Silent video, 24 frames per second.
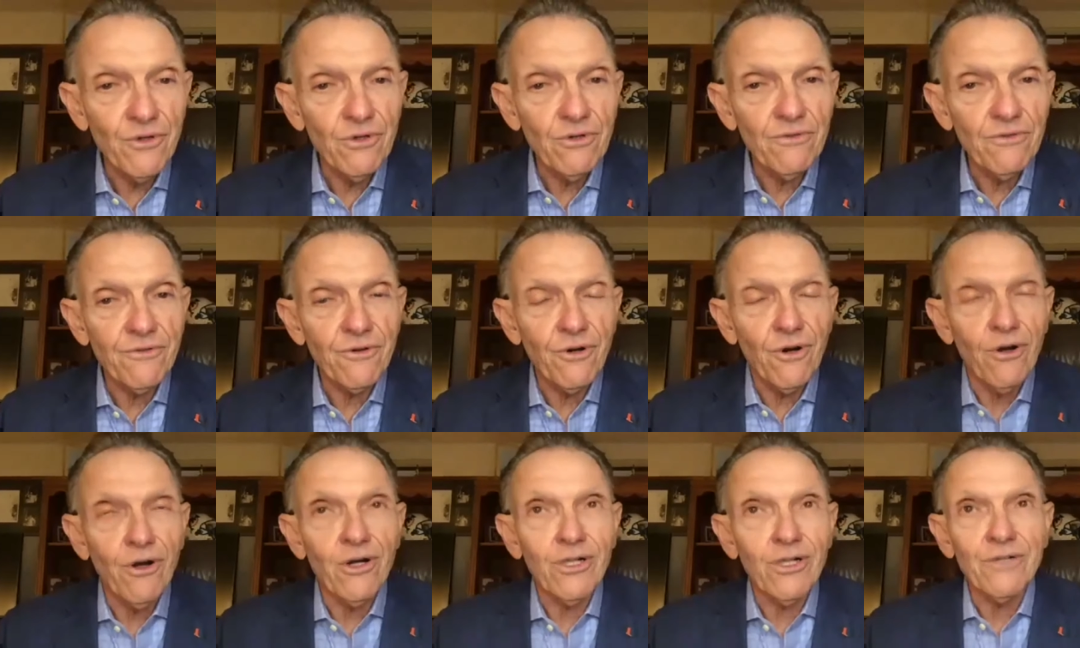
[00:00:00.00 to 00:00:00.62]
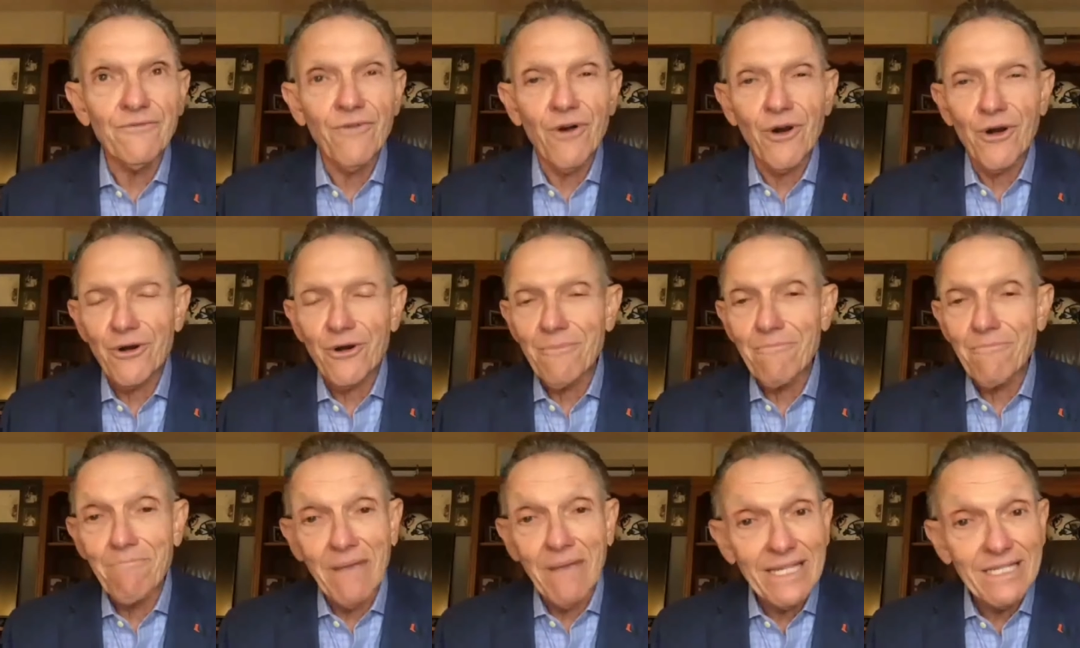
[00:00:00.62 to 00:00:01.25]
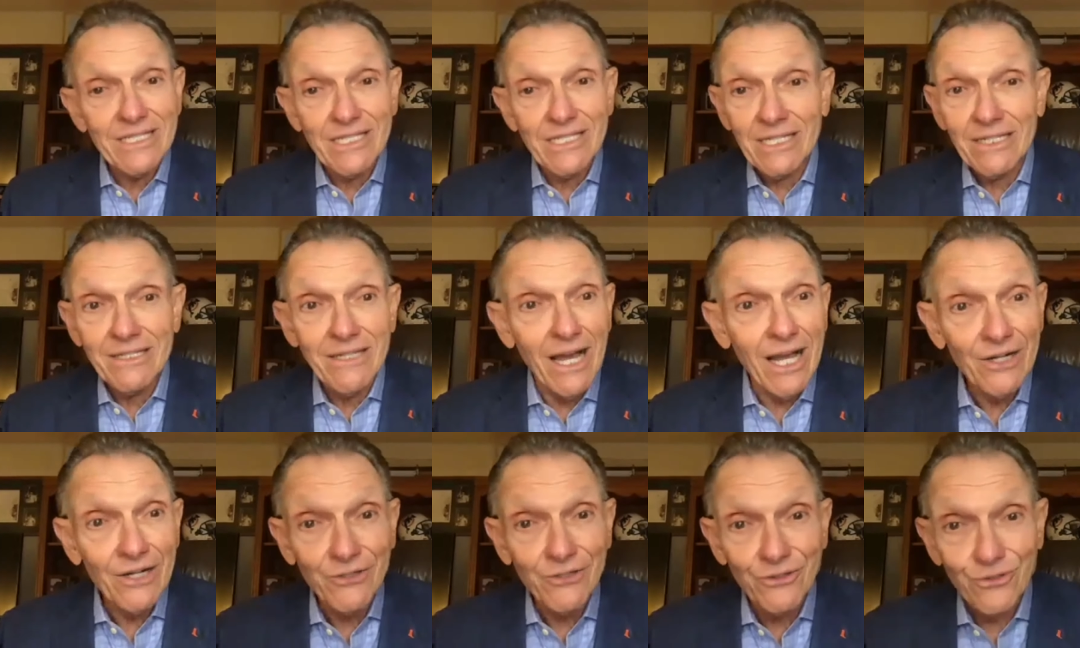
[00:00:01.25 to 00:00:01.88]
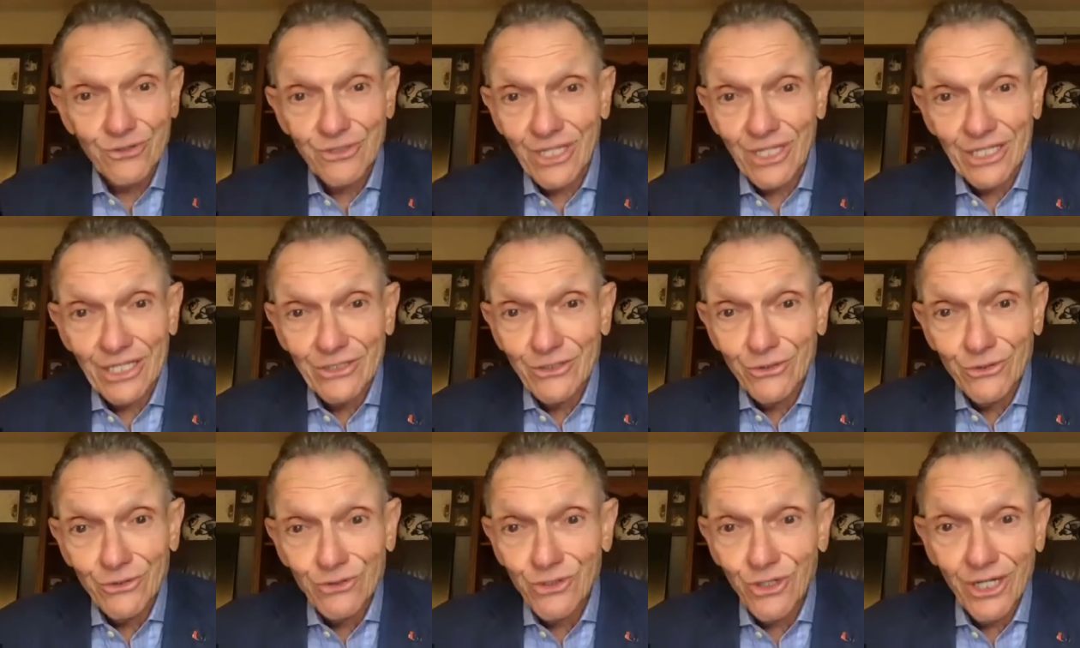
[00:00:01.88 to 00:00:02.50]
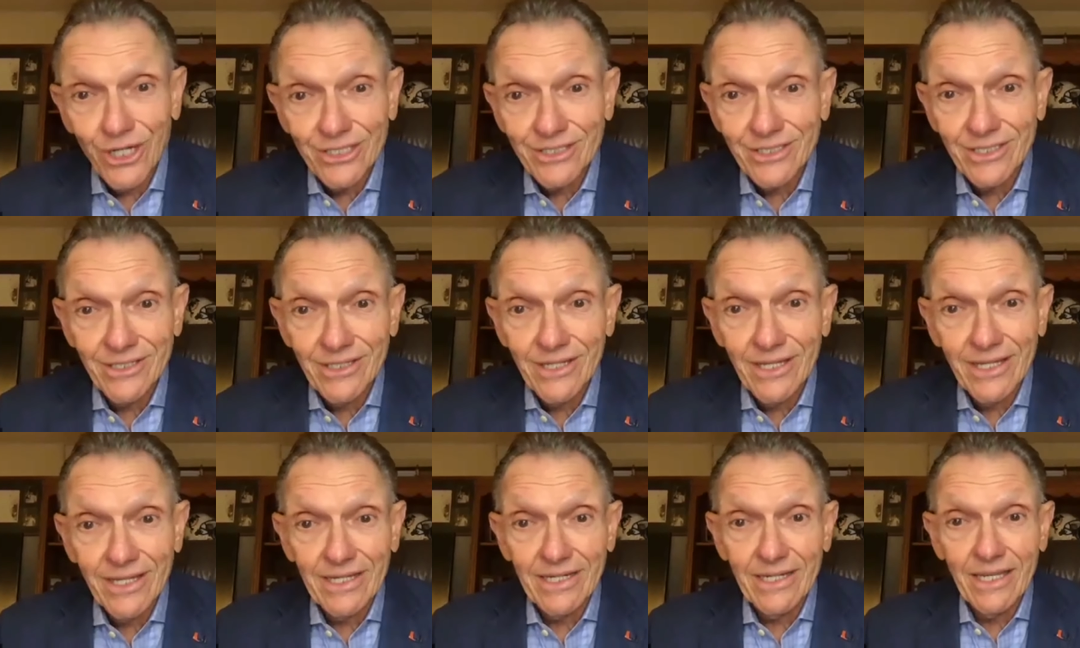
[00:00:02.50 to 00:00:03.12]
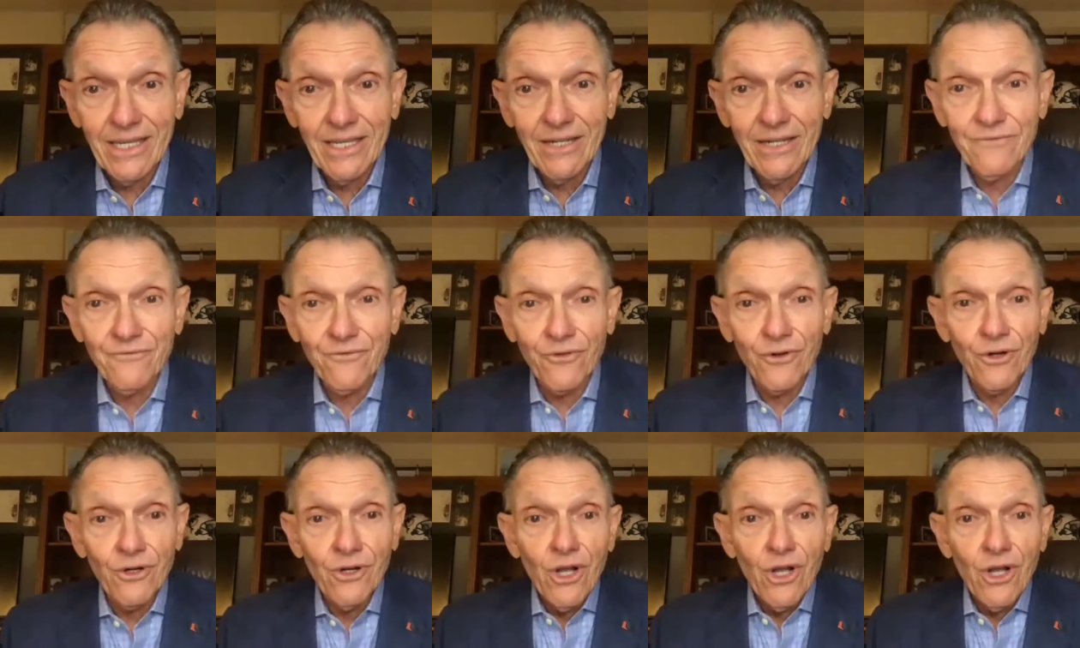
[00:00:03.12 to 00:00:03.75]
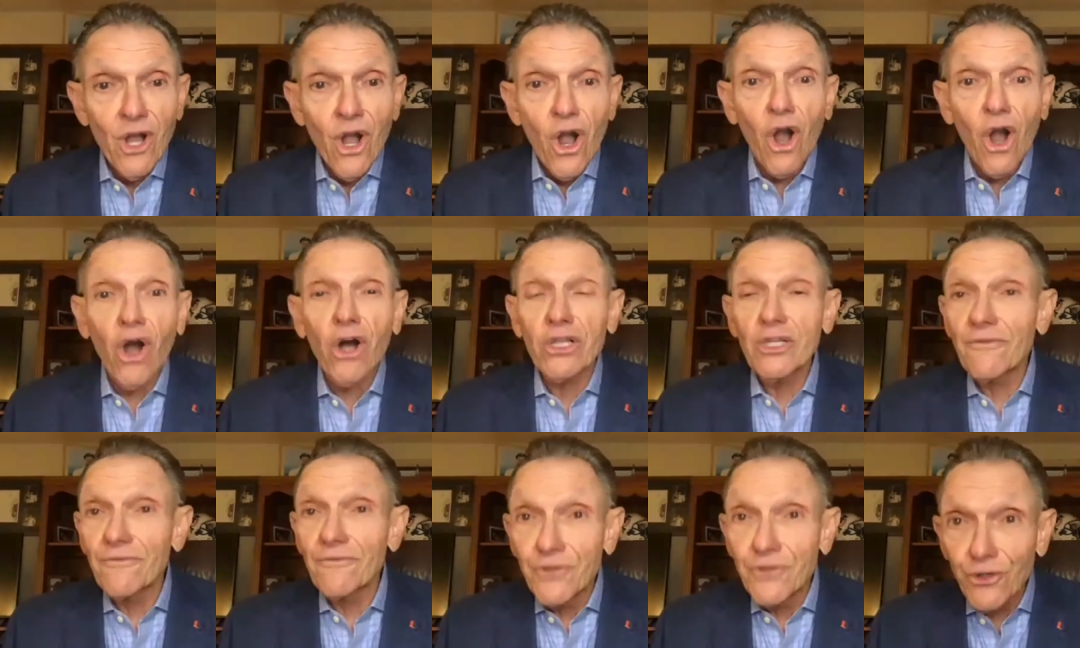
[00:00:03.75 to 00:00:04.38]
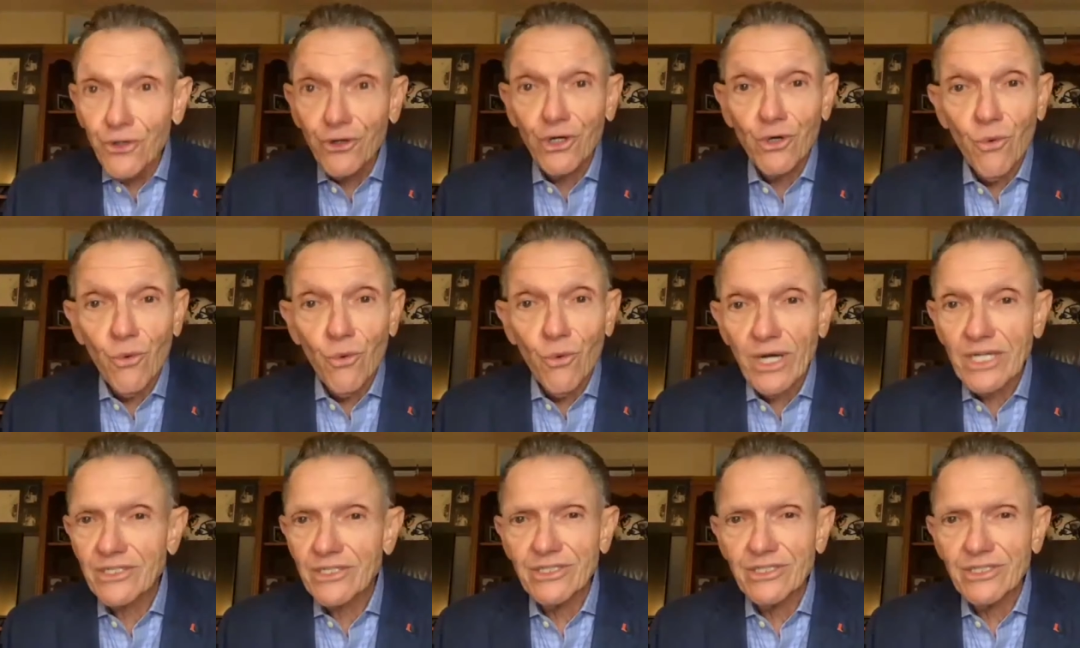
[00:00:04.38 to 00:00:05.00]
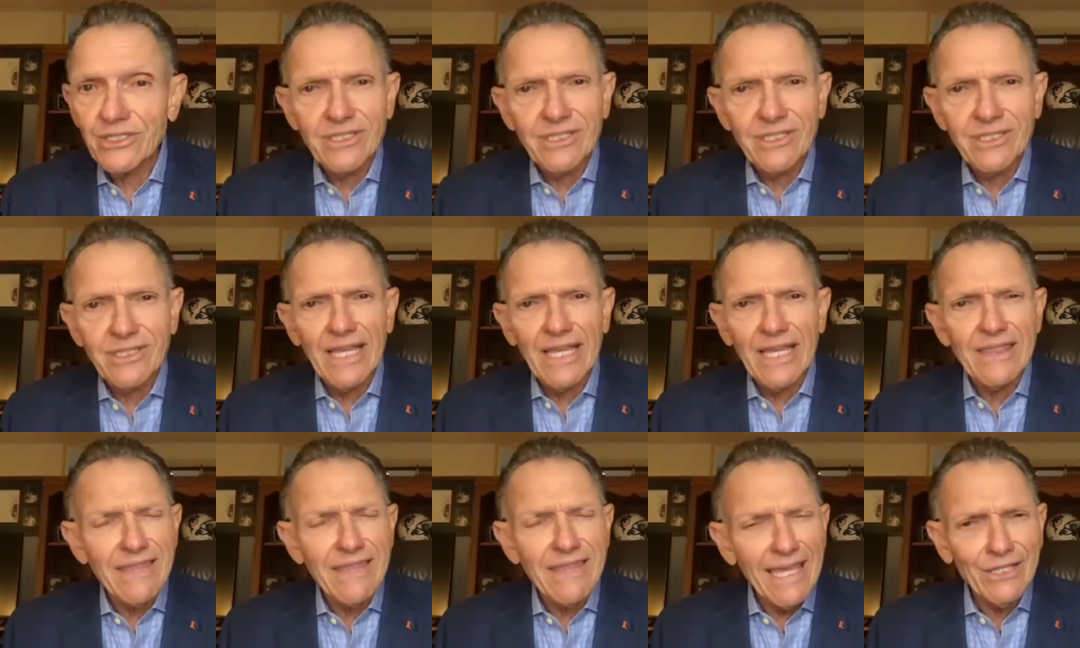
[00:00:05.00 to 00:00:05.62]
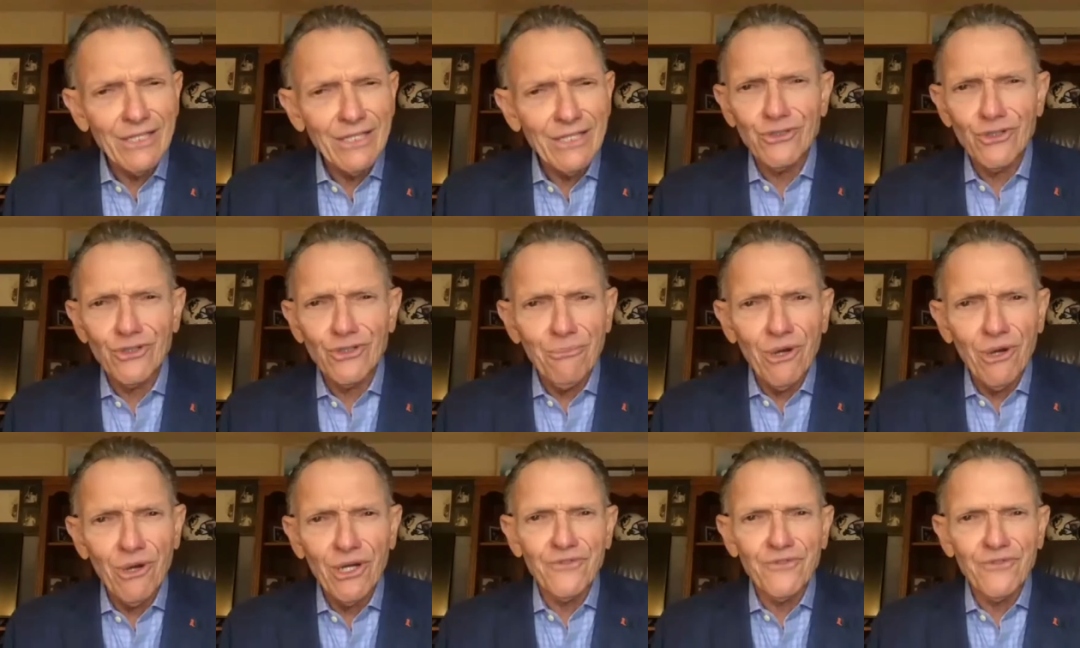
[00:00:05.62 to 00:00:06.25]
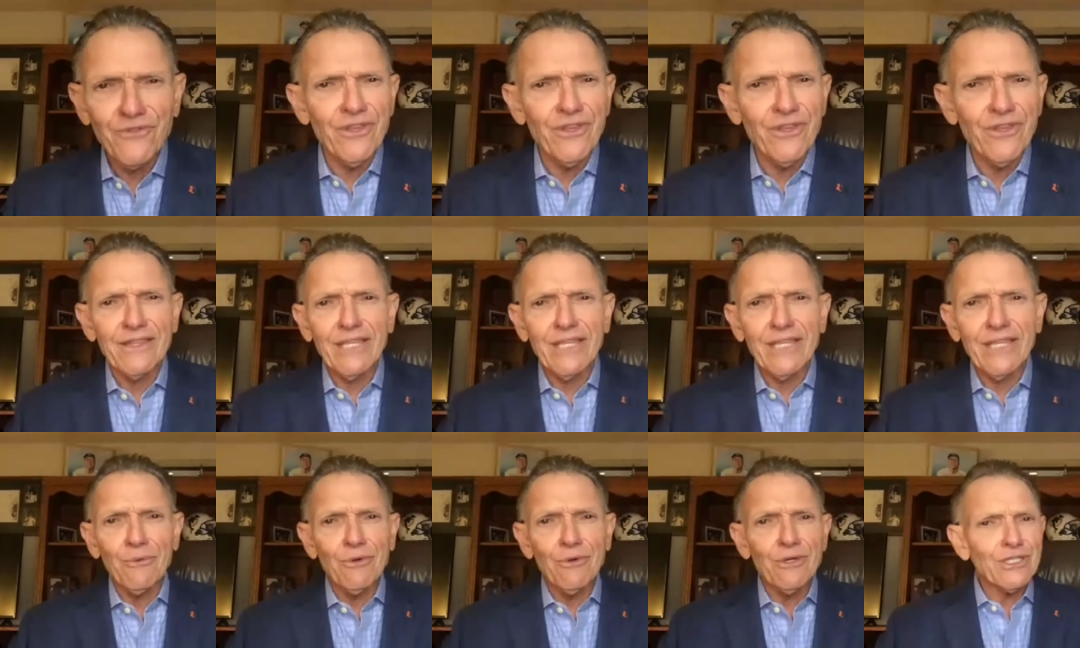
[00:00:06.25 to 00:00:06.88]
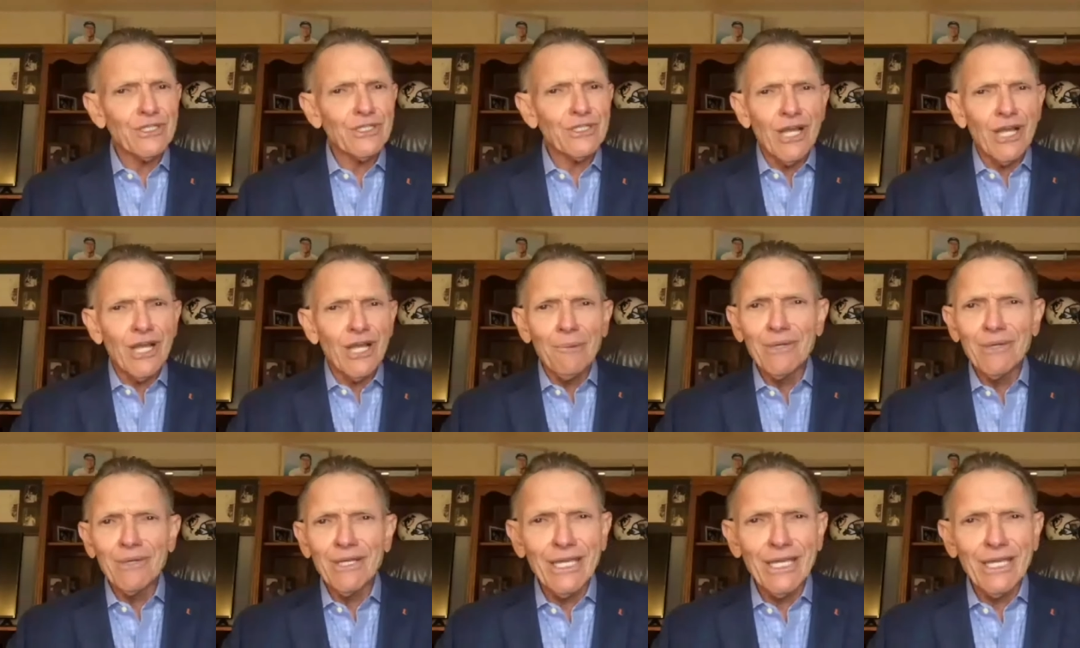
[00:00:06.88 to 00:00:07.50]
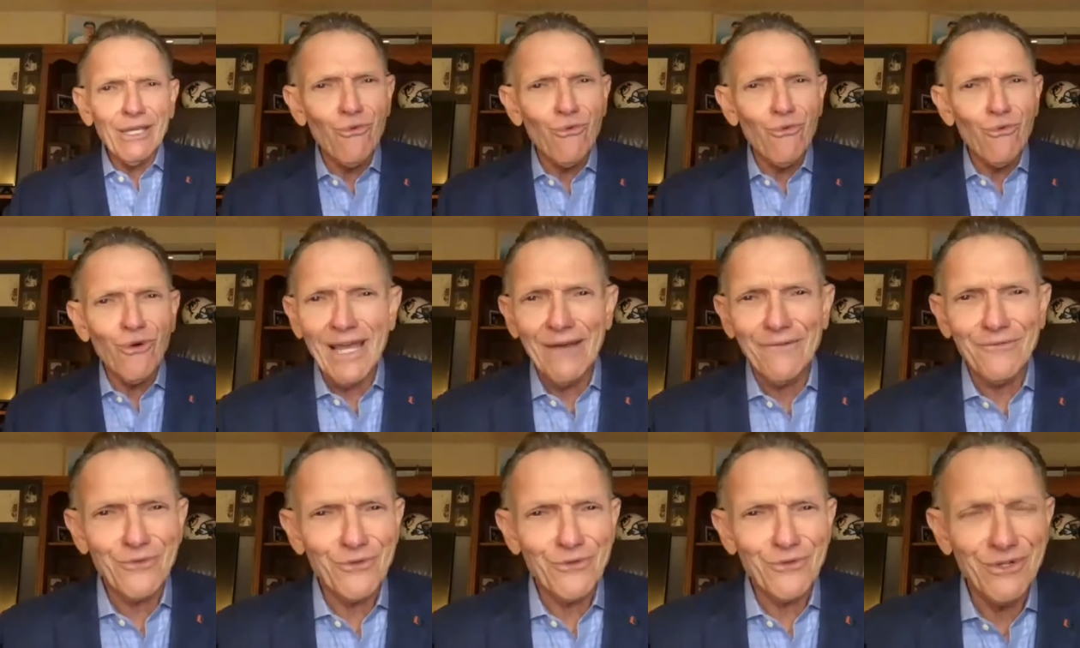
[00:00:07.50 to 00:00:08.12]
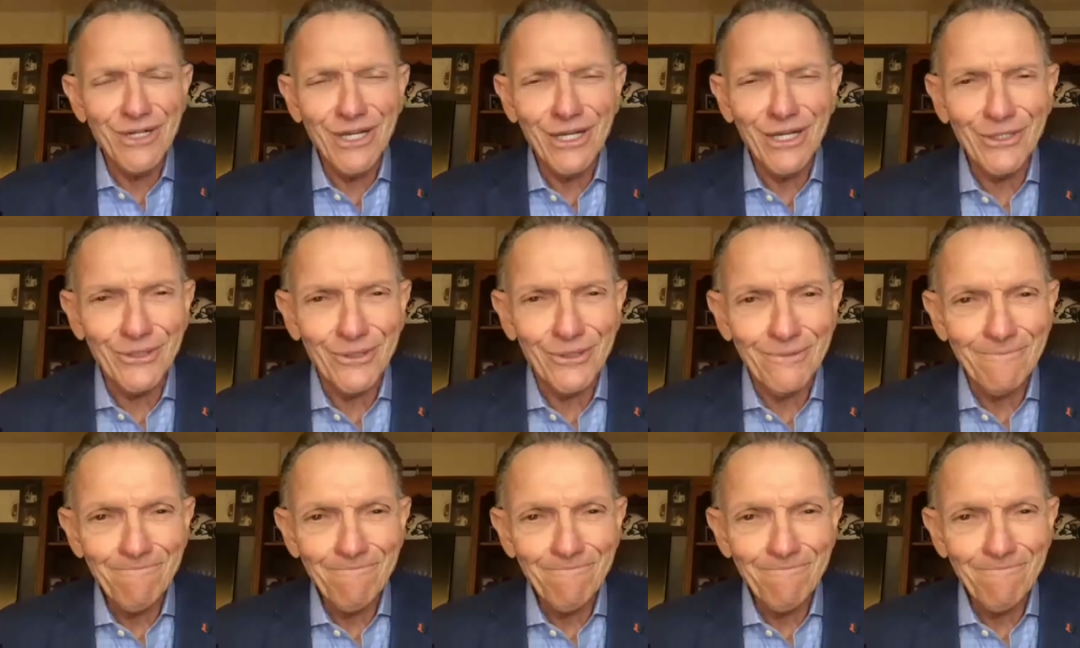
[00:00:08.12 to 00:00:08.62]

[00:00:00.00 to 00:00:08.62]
for all of our amazing doctors, as you saw tonight, and for all of your questions tonight. Thank you so much for that. They were just coming in one after another.